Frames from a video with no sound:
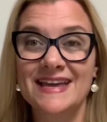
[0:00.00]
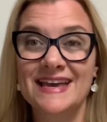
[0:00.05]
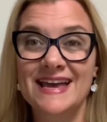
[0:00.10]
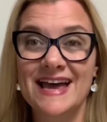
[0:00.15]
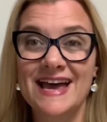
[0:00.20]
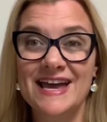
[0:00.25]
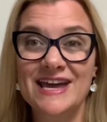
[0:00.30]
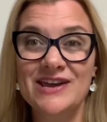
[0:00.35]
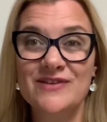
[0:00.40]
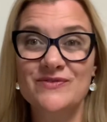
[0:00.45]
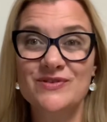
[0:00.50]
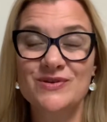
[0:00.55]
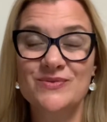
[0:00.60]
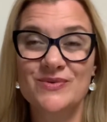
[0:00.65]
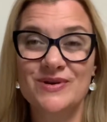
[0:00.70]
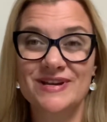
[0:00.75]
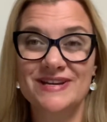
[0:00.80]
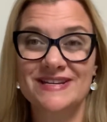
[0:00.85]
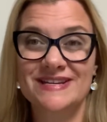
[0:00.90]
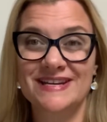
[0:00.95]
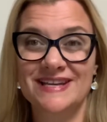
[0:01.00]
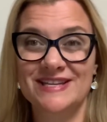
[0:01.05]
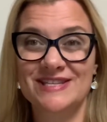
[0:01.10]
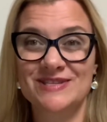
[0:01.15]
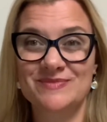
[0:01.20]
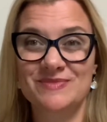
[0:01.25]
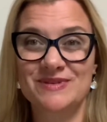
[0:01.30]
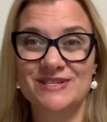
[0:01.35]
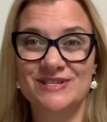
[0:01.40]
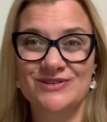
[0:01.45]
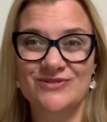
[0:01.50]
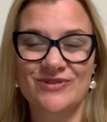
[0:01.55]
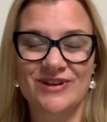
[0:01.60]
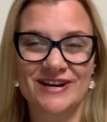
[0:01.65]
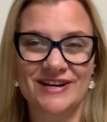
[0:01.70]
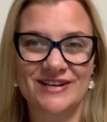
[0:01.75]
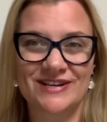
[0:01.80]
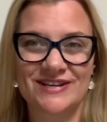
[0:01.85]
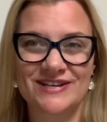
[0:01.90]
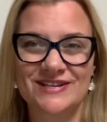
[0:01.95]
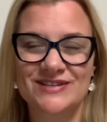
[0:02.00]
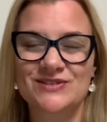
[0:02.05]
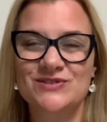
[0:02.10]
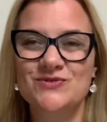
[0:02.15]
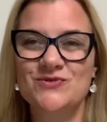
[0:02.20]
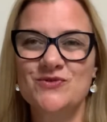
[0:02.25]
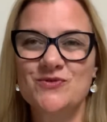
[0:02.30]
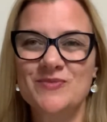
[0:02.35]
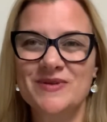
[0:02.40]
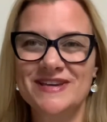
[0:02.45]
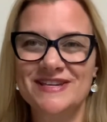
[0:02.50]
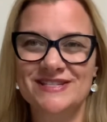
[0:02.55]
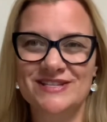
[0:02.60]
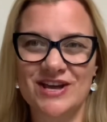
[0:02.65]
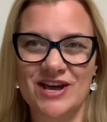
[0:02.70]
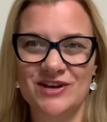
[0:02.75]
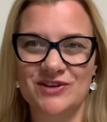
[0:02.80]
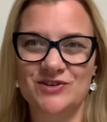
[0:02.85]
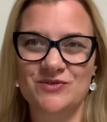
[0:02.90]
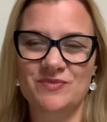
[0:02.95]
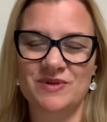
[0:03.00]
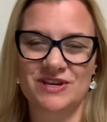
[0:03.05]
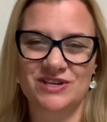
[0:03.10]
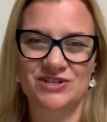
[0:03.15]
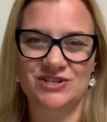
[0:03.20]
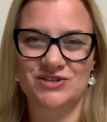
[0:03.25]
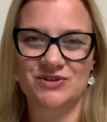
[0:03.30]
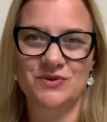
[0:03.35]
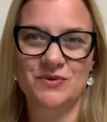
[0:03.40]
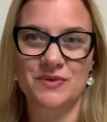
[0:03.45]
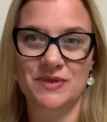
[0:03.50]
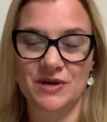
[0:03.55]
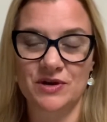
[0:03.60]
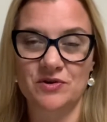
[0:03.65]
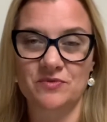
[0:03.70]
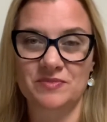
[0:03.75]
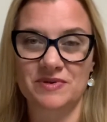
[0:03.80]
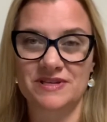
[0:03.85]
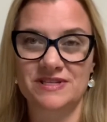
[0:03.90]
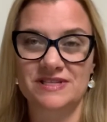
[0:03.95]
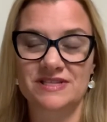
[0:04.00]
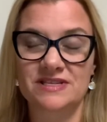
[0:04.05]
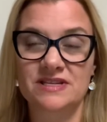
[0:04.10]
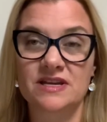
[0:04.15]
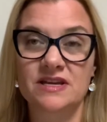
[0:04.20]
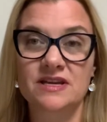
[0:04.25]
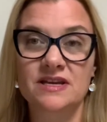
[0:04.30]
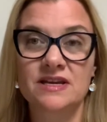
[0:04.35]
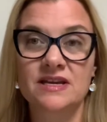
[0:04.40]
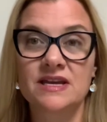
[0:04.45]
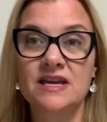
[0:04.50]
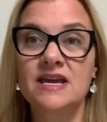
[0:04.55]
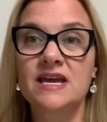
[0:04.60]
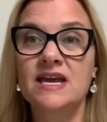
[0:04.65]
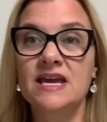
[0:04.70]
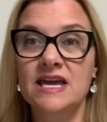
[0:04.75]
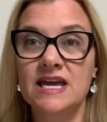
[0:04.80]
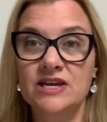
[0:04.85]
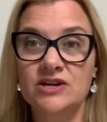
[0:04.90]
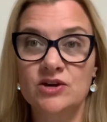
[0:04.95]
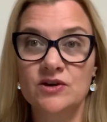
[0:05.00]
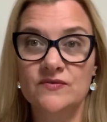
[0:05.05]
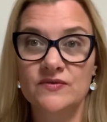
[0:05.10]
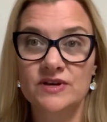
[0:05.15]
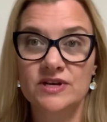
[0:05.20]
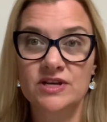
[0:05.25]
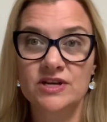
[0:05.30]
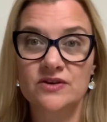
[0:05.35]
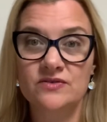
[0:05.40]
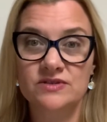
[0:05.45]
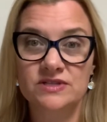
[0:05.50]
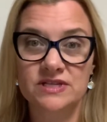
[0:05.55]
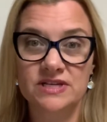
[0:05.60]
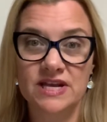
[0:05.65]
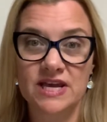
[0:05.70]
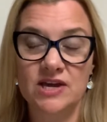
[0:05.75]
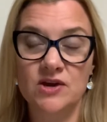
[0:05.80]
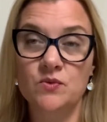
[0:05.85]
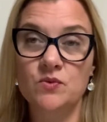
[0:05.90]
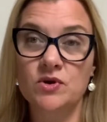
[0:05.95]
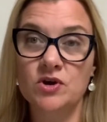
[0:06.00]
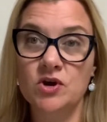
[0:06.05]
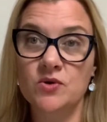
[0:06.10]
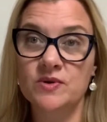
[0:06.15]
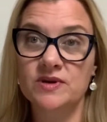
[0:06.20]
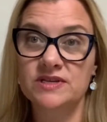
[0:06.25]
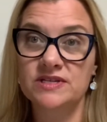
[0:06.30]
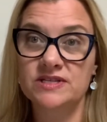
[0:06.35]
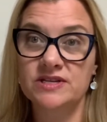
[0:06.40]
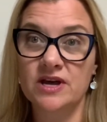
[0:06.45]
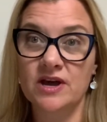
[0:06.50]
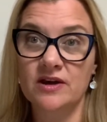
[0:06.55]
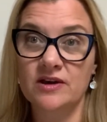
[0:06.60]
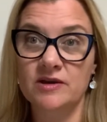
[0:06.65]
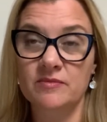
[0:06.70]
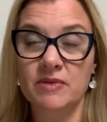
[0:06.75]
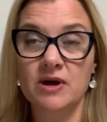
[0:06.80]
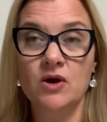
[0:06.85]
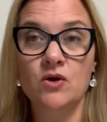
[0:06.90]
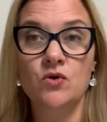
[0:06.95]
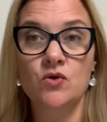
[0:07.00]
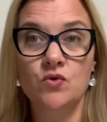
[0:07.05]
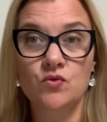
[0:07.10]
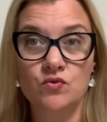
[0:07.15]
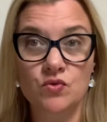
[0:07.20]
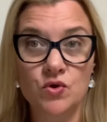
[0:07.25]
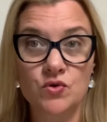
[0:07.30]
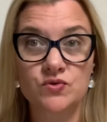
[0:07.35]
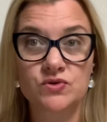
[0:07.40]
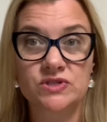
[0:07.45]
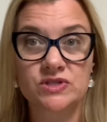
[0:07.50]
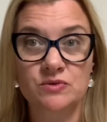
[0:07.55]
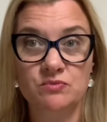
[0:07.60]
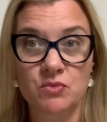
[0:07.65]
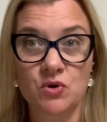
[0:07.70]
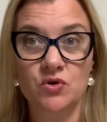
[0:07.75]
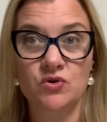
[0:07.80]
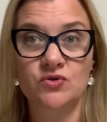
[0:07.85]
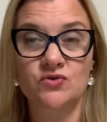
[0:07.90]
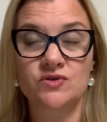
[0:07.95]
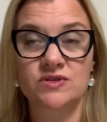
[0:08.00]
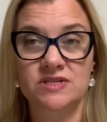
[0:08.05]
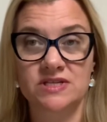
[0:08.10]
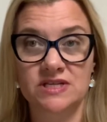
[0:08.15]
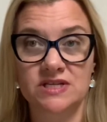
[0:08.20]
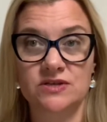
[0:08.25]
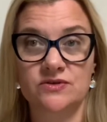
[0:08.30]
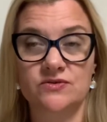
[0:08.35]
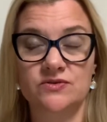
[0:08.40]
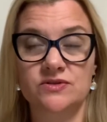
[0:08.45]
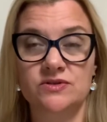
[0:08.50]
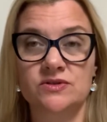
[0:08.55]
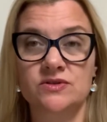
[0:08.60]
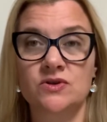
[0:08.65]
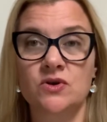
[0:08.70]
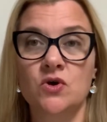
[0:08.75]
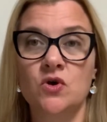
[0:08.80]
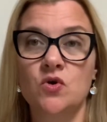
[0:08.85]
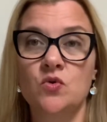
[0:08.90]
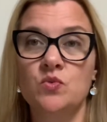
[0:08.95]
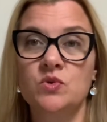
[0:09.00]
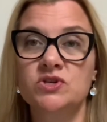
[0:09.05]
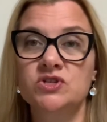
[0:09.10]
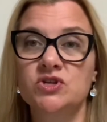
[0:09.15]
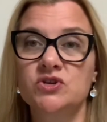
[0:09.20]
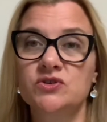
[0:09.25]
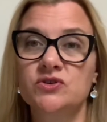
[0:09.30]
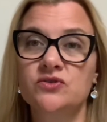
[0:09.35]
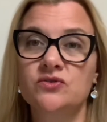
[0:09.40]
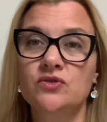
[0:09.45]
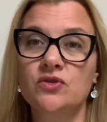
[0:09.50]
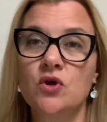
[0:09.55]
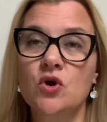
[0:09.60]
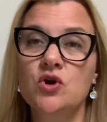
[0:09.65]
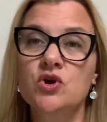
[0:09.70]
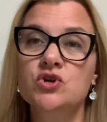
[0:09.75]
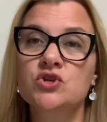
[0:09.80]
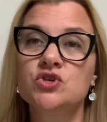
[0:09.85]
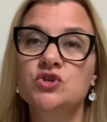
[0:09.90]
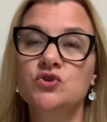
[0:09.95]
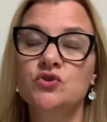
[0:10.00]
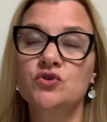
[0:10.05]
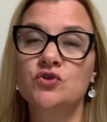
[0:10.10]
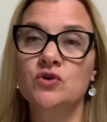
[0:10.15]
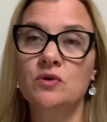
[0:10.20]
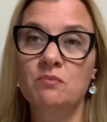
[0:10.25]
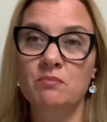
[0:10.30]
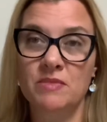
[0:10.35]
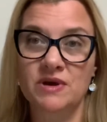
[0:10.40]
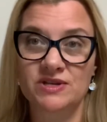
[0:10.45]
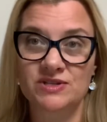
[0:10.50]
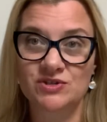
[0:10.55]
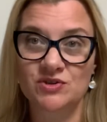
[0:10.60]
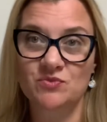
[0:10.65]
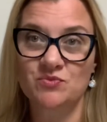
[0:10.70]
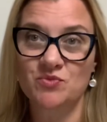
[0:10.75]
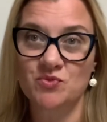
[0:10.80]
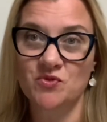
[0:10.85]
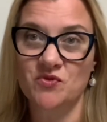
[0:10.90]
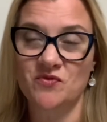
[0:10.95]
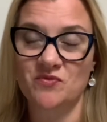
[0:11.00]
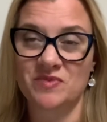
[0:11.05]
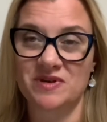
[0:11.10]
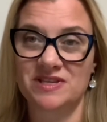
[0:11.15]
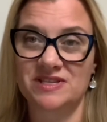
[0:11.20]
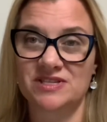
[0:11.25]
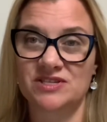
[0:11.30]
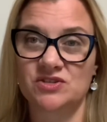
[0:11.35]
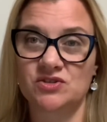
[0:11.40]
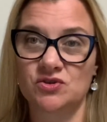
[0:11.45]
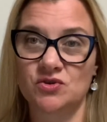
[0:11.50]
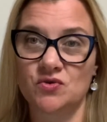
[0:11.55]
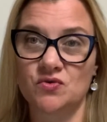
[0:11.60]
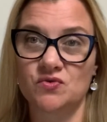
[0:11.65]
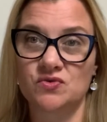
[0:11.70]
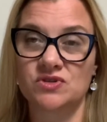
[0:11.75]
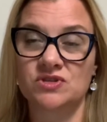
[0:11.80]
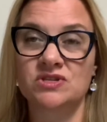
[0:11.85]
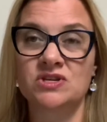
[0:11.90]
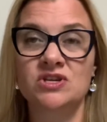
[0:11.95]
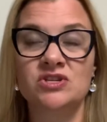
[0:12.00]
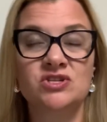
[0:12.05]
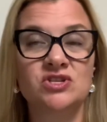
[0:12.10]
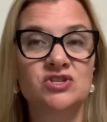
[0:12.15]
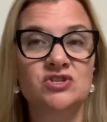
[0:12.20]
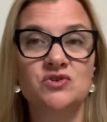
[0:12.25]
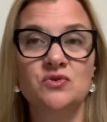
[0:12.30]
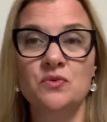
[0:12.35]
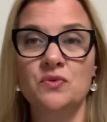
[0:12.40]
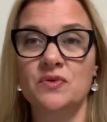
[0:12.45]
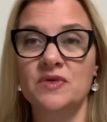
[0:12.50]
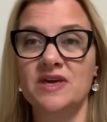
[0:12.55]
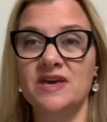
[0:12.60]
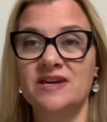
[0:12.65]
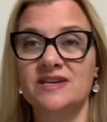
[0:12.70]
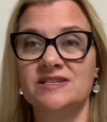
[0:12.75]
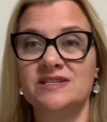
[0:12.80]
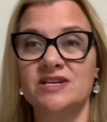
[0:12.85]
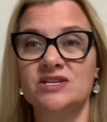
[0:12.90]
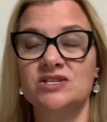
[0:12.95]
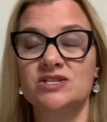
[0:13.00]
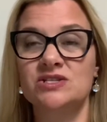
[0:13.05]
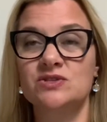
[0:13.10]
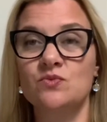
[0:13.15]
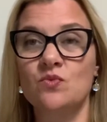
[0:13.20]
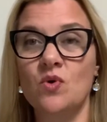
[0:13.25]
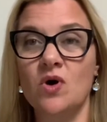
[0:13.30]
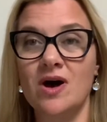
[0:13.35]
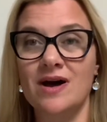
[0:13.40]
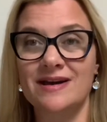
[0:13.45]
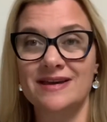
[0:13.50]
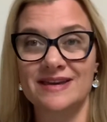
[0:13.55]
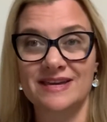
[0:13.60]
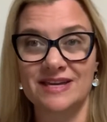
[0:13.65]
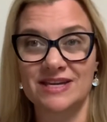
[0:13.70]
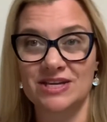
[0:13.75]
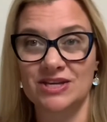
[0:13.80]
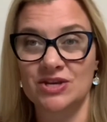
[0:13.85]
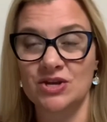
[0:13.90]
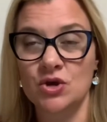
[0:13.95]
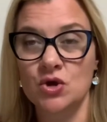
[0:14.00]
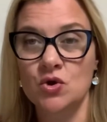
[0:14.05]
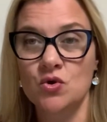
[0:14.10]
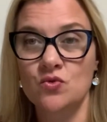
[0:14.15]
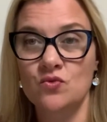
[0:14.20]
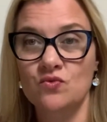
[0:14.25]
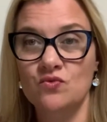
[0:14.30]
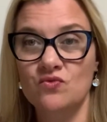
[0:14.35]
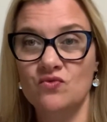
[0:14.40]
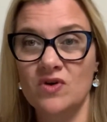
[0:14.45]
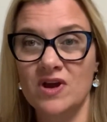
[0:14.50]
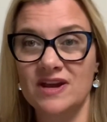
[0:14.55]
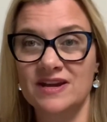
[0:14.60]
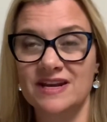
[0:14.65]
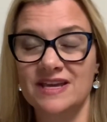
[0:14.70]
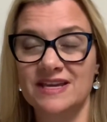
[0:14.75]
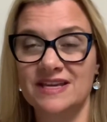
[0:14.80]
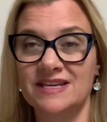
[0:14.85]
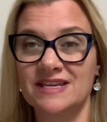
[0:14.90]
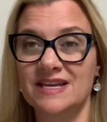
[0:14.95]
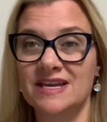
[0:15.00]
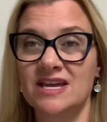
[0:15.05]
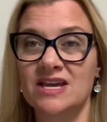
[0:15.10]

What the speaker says: Hi everyone, it's Miss Greta, school-based occupational therapist. In our video today, we're going to talk about gross motor skills, which are the larger muscle movements used to do things such as walking, running,